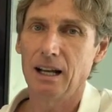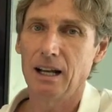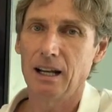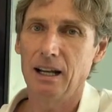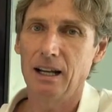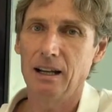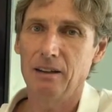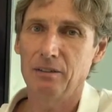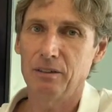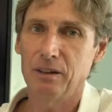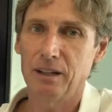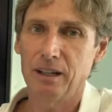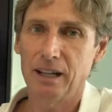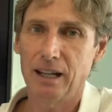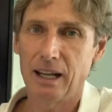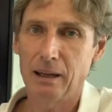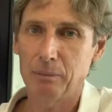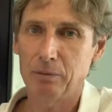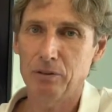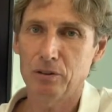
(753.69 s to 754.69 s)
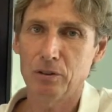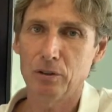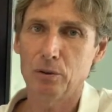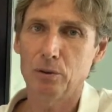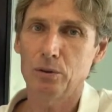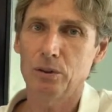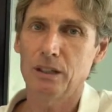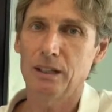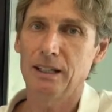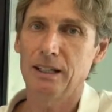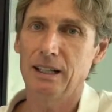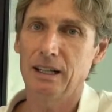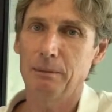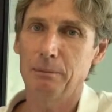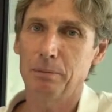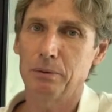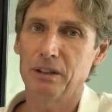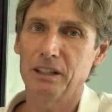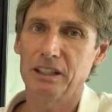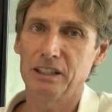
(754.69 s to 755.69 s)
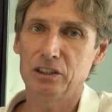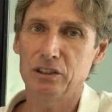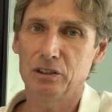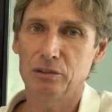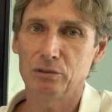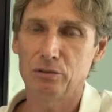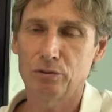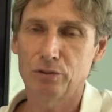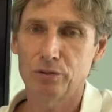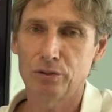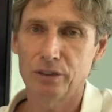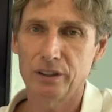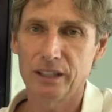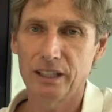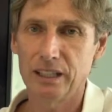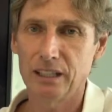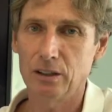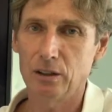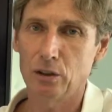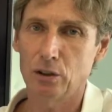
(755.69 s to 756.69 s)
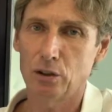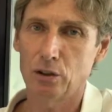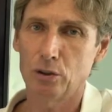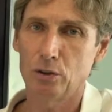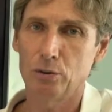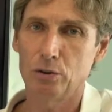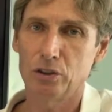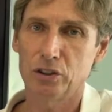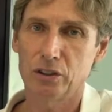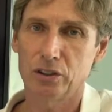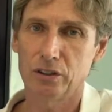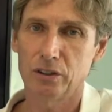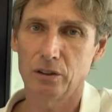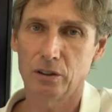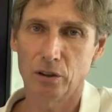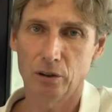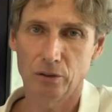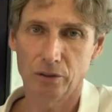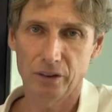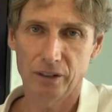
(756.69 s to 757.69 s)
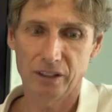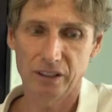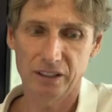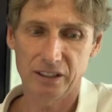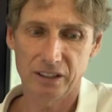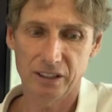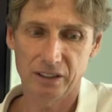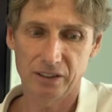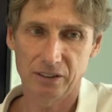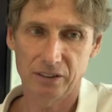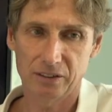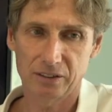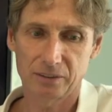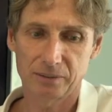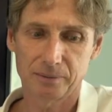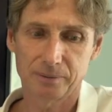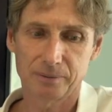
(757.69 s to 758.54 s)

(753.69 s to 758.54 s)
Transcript: an absolutely abrasion-free occlusion over the years.